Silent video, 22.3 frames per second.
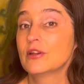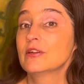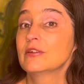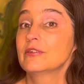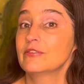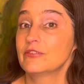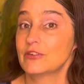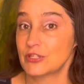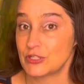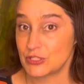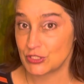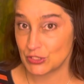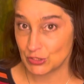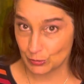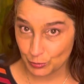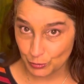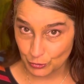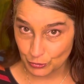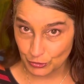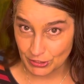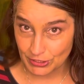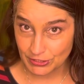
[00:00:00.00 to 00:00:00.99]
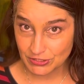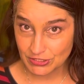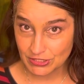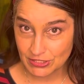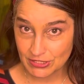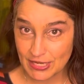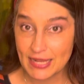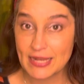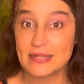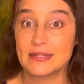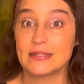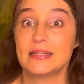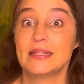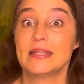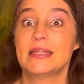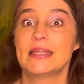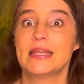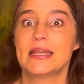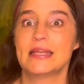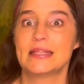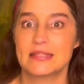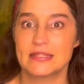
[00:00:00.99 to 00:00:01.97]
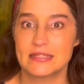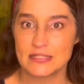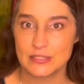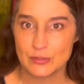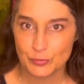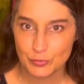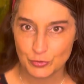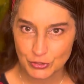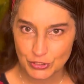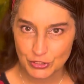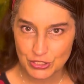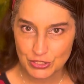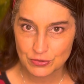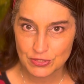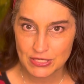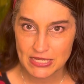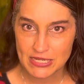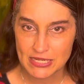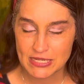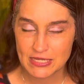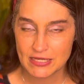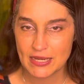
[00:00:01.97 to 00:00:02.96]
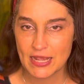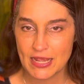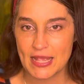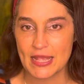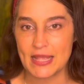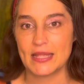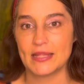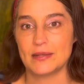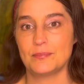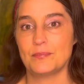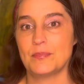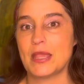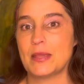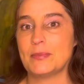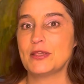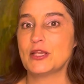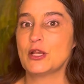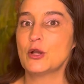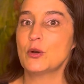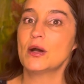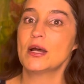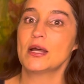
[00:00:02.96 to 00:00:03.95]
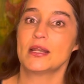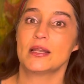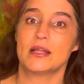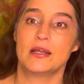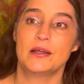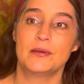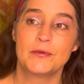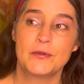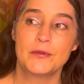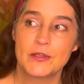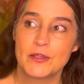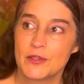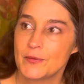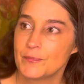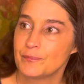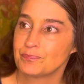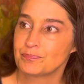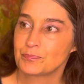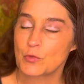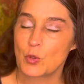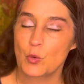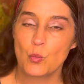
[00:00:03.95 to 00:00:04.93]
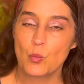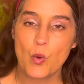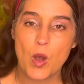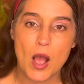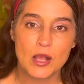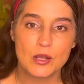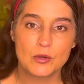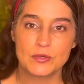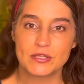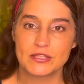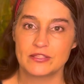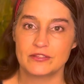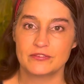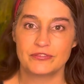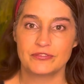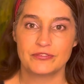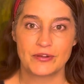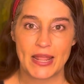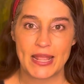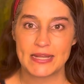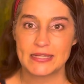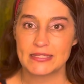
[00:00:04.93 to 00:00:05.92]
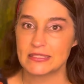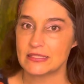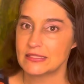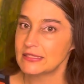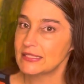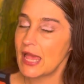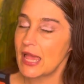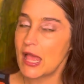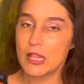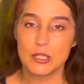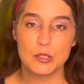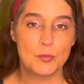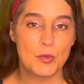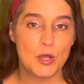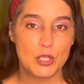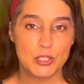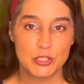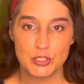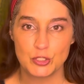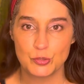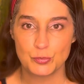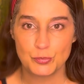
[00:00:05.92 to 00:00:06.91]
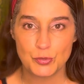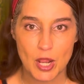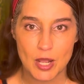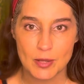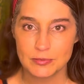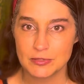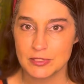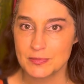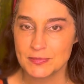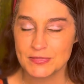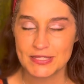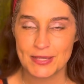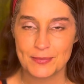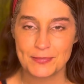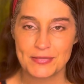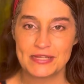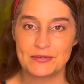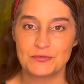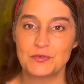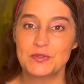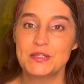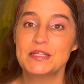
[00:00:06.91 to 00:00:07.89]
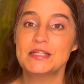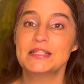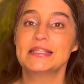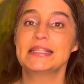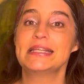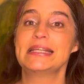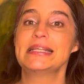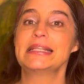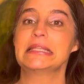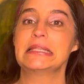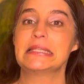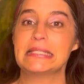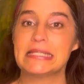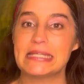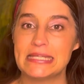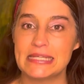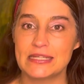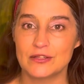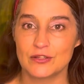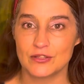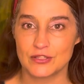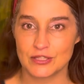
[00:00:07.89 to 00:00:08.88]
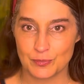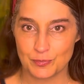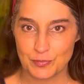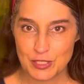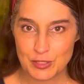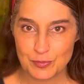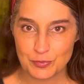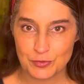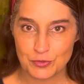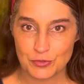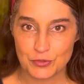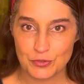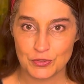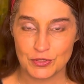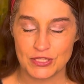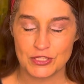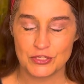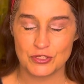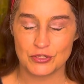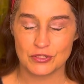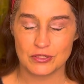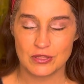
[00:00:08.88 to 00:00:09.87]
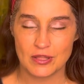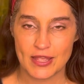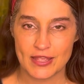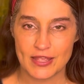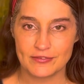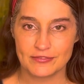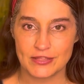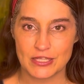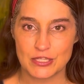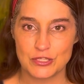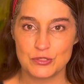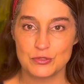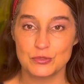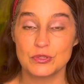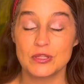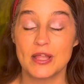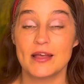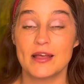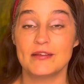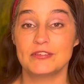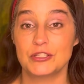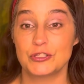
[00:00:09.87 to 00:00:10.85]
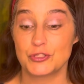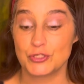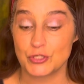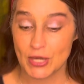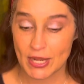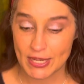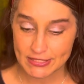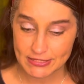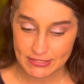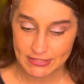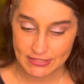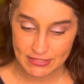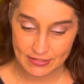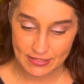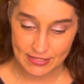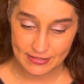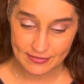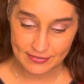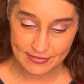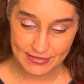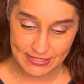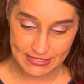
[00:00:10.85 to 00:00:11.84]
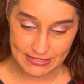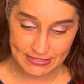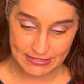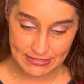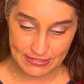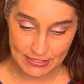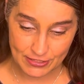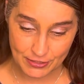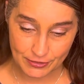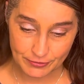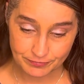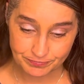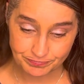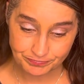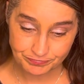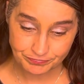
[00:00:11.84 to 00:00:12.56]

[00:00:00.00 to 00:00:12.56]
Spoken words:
for support and get the support you need, and maybe go on a walk with a friend and tell them all your problems. I mean, really lean on the people in your life that you love and trust in this year.